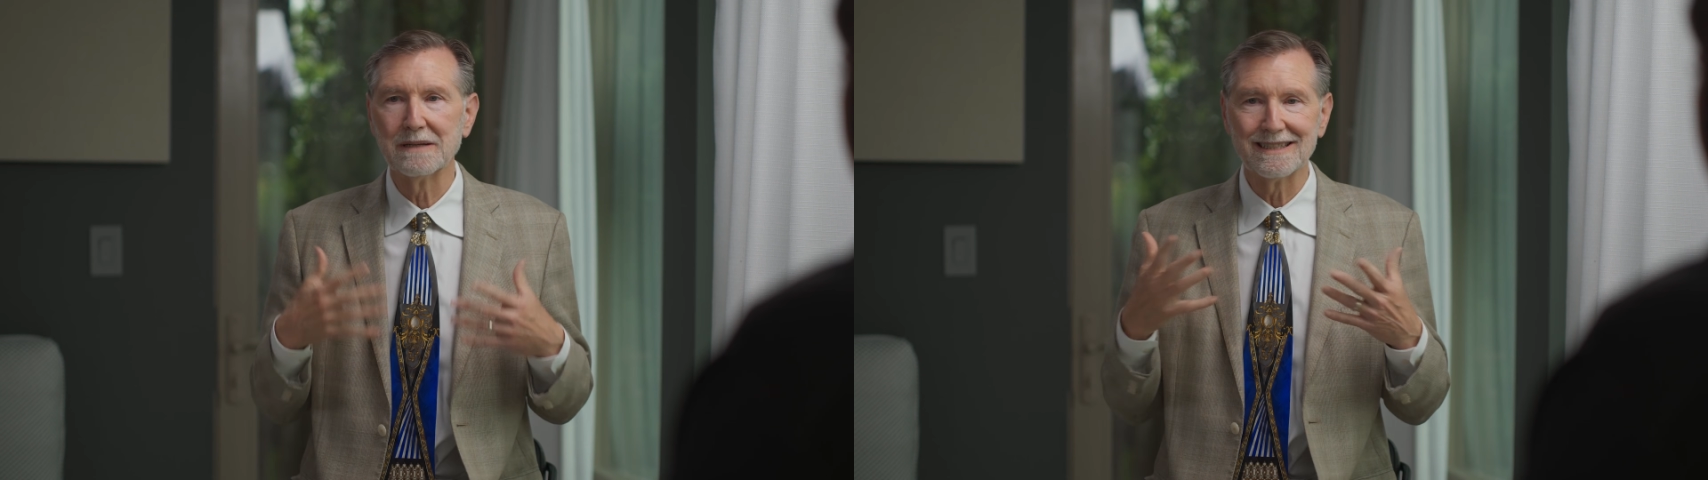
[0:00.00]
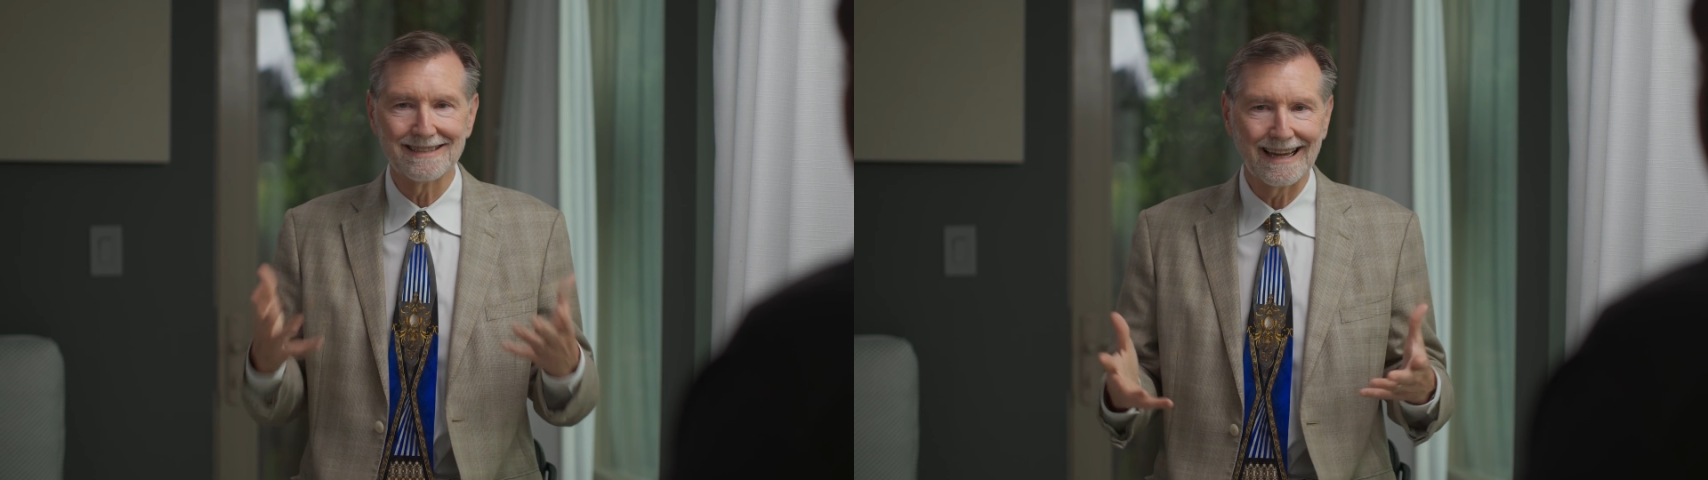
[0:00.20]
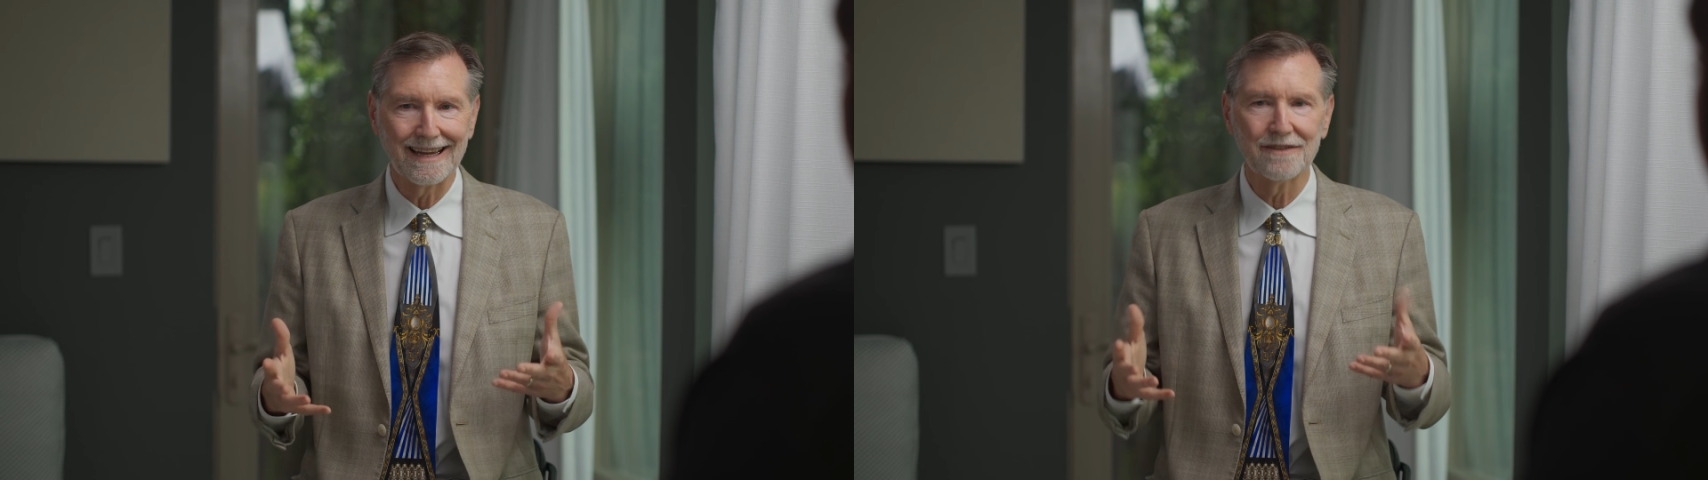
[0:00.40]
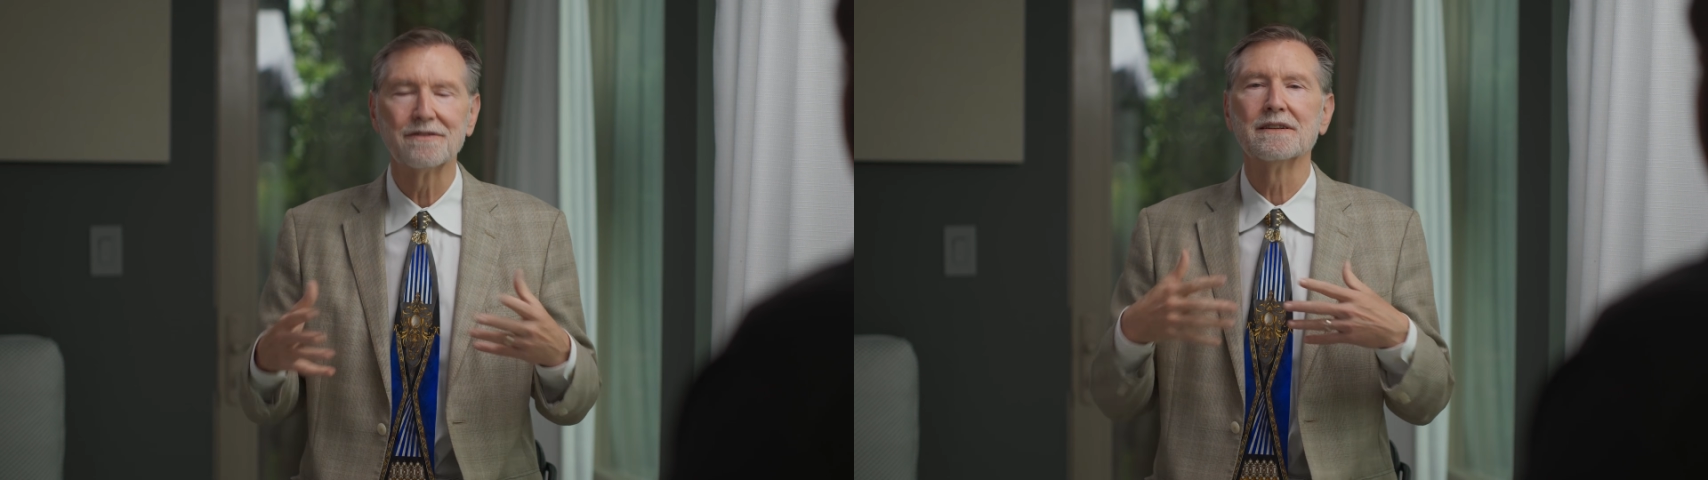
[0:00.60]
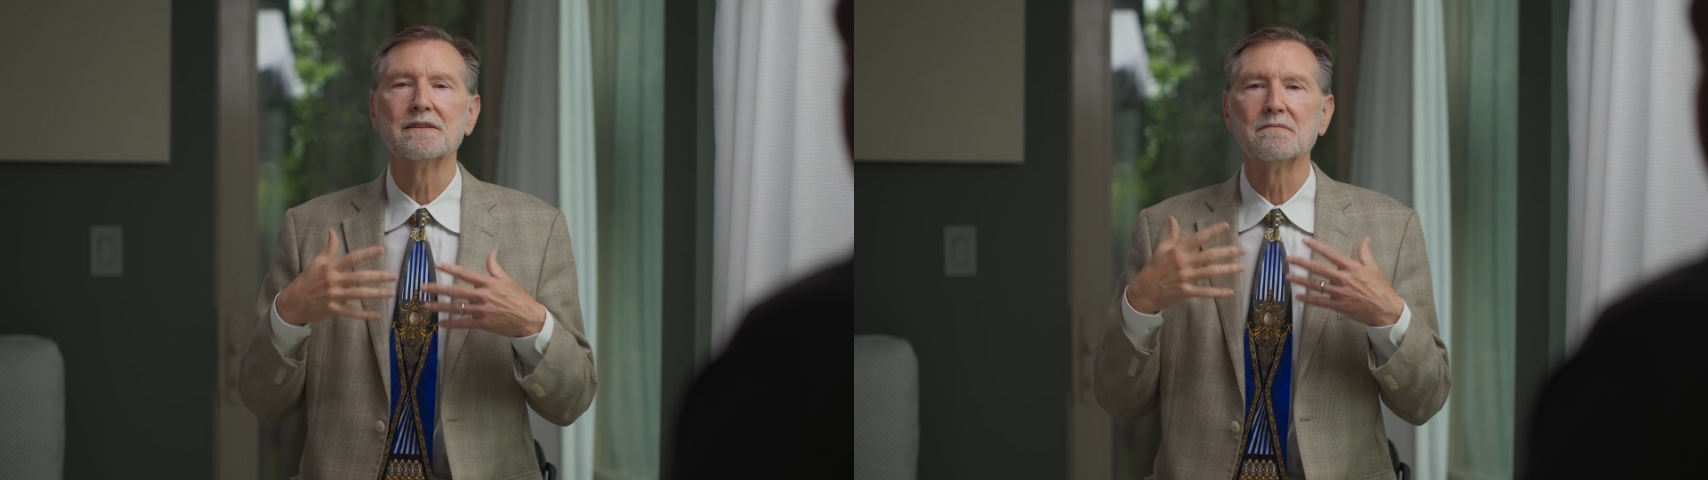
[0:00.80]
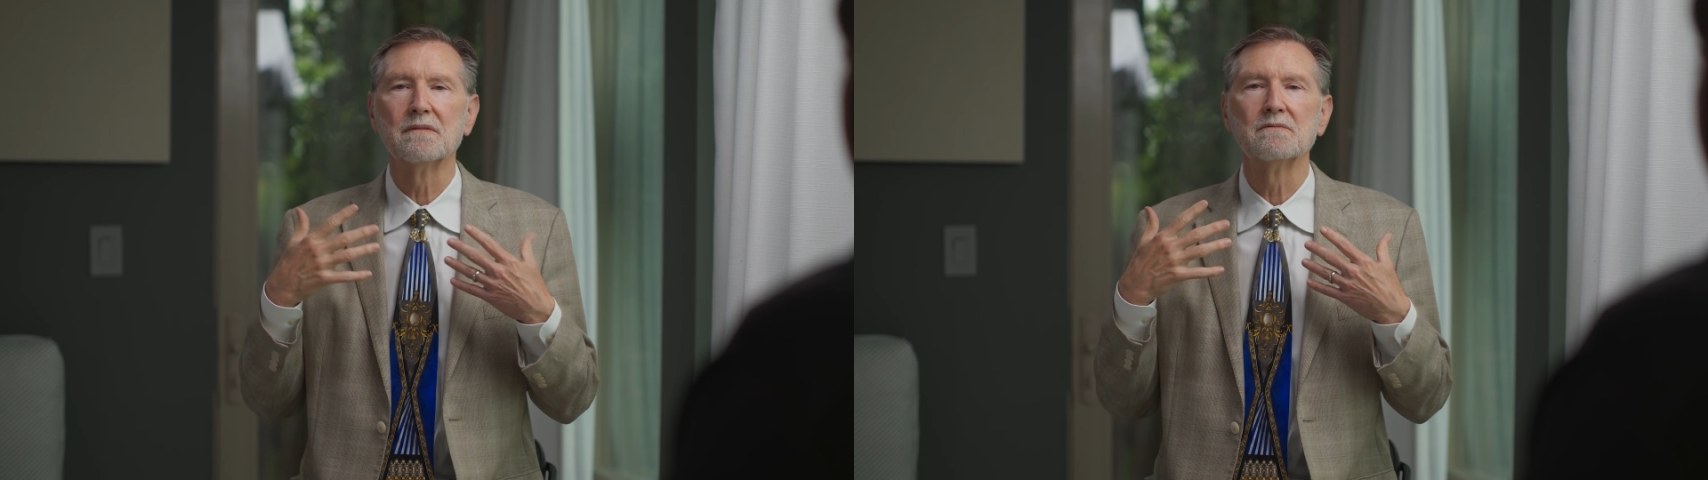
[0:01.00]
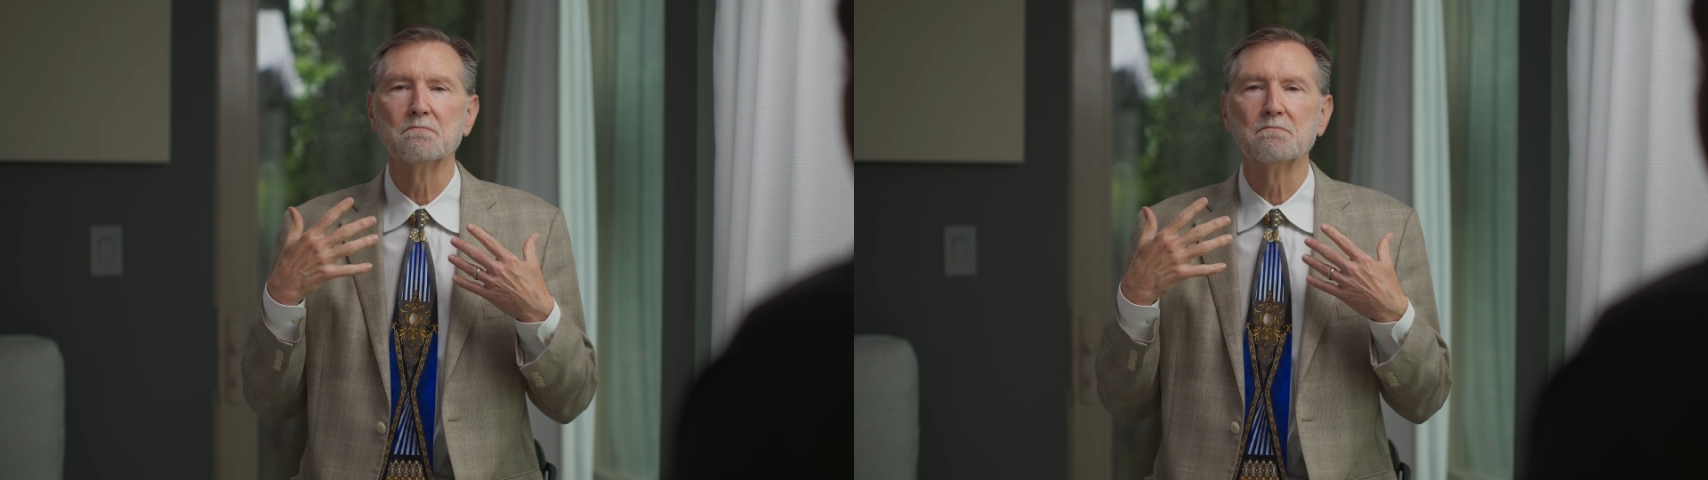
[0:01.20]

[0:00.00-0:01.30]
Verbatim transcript: be safe and